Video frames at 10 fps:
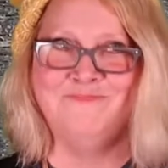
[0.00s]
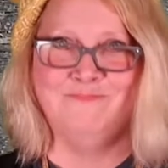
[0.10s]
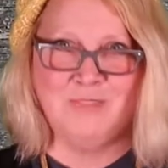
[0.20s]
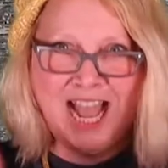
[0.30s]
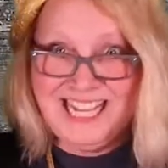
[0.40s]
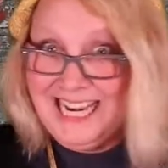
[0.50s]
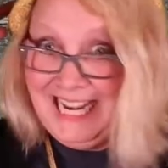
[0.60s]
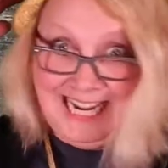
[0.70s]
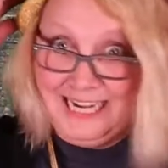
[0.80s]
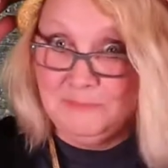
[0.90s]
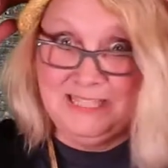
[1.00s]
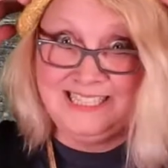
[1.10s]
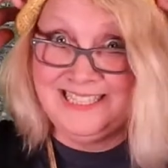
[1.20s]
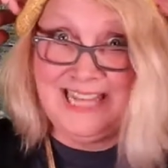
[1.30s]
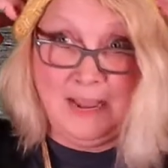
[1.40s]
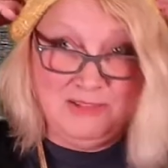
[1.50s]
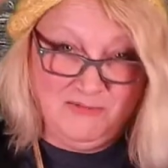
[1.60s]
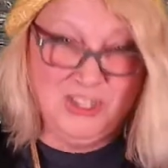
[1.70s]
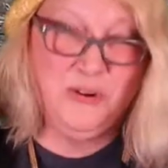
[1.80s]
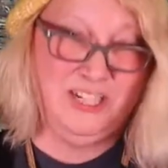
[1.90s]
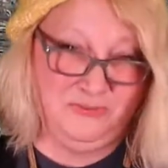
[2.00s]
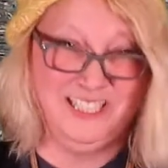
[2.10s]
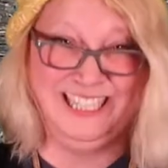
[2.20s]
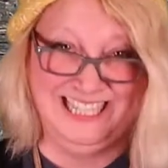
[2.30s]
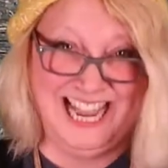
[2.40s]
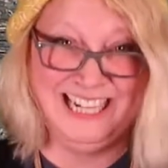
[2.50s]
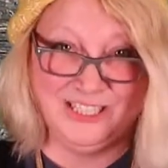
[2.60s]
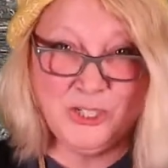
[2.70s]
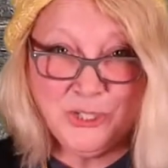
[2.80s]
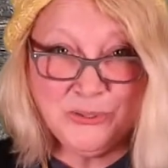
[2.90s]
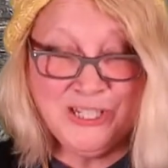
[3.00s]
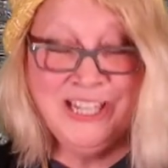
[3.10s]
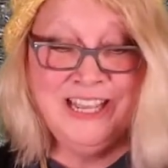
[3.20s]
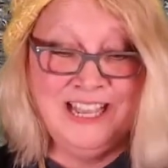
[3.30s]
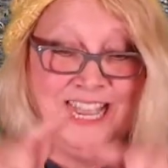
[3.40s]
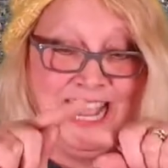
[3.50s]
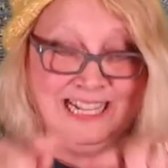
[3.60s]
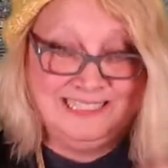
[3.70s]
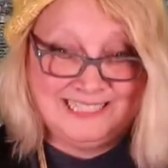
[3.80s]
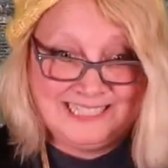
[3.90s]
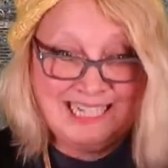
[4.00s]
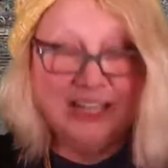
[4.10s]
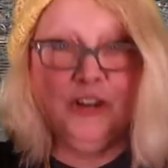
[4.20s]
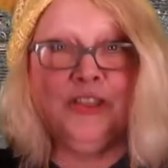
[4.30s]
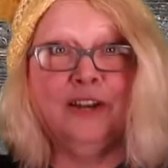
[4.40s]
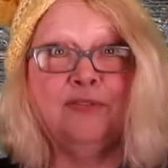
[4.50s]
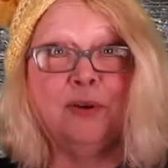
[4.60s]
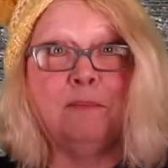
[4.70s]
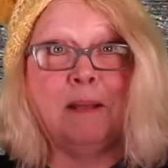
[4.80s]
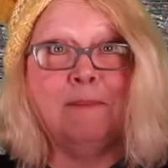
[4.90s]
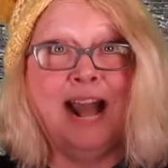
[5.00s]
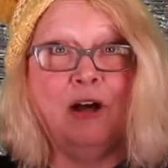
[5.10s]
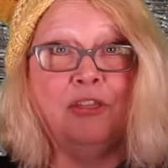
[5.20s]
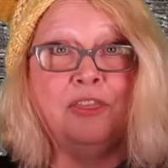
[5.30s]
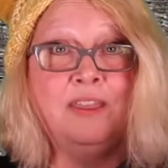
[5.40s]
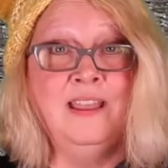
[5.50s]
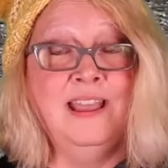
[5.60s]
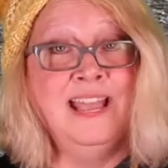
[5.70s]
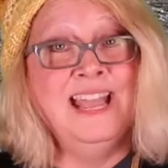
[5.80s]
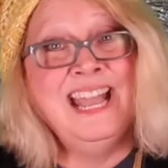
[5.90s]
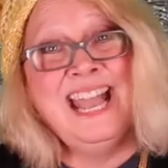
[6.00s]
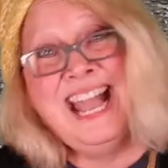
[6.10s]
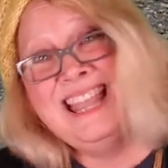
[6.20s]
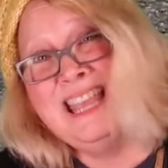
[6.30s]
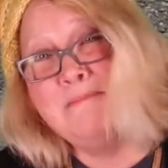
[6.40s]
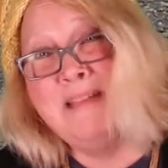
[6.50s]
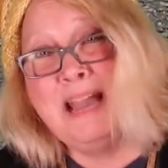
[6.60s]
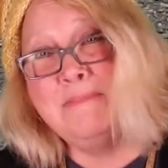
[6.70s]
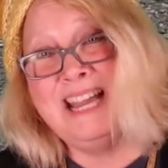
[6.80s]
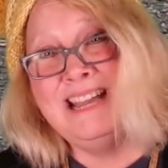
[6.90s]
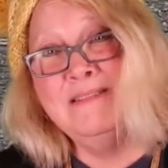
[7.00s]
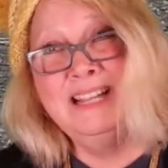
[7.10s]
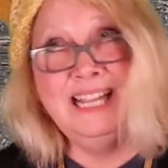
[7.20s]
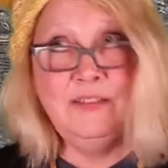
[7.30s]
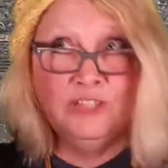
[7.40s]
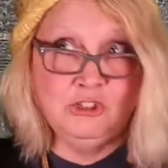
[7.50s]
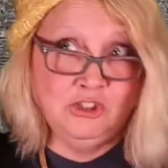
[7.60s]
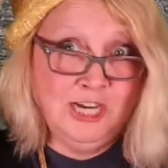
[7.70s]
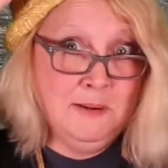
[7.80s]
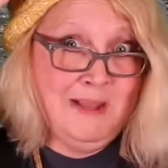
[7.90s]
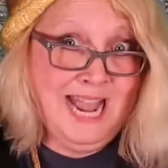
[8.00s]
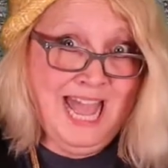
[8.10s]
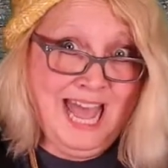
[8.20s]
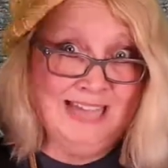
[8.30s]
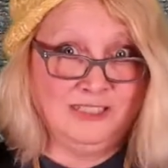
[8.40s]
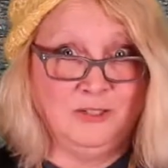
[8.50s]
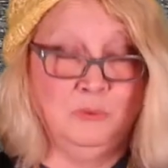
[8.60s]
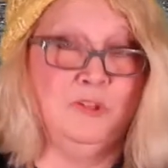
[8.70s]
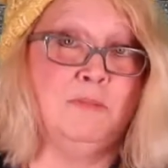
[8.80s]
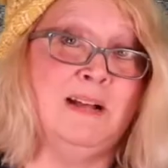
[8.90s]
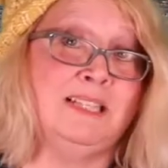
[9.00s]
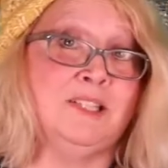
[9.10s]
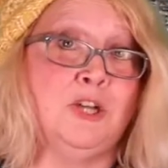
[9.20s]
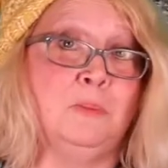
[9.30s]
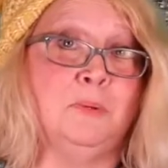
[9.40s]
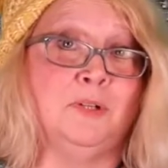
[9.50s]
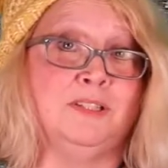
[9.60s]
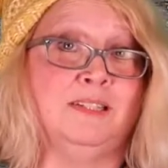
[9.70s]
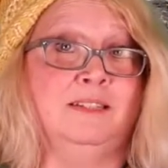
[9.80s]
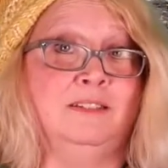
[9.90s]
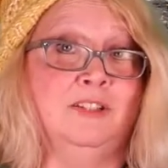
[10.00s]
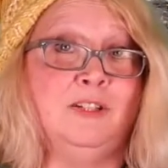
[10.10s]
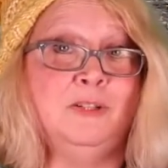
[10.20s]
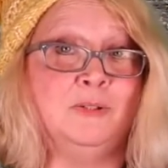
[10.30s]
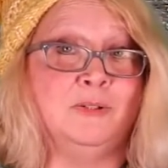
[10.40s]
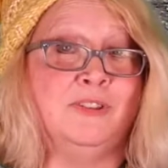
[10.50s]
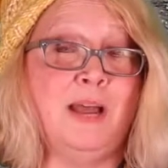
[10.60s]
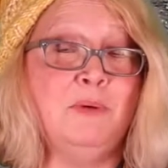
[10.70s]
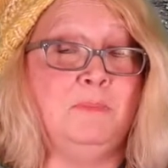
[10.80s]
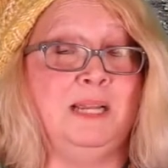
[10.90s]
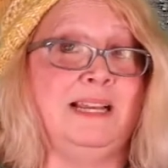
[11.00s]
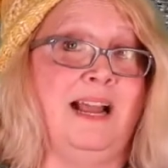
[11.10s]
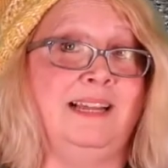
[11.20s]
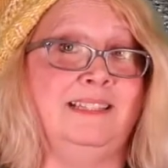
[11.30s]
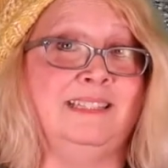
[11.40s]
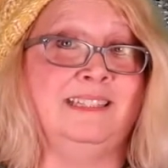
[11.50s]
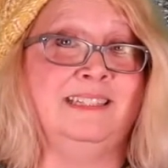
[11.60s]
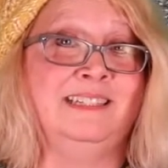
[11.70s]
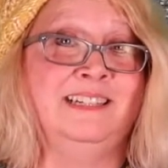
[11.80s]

not gonna eat them this time, even though I'd really like to, and stick it on there for my mouth. And then maybe even share my hat with my snow person too. That would be nice.